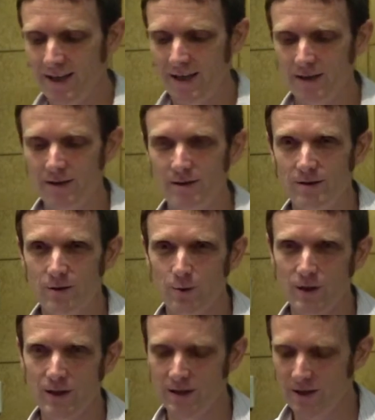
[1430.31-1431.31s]
It
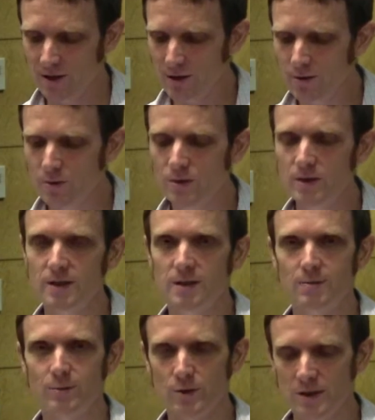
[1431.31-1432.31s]
created this huge
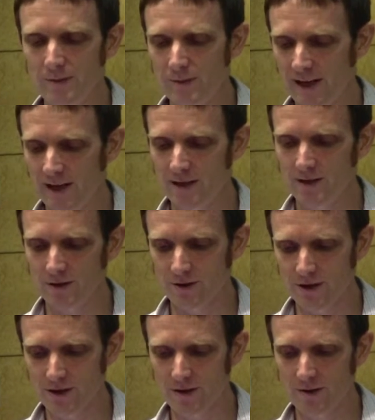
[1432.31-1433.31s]
multi-page
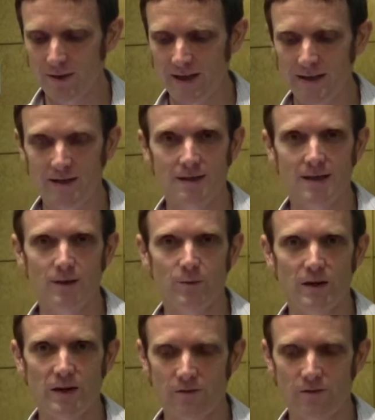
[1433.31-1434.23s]
deletion debate that went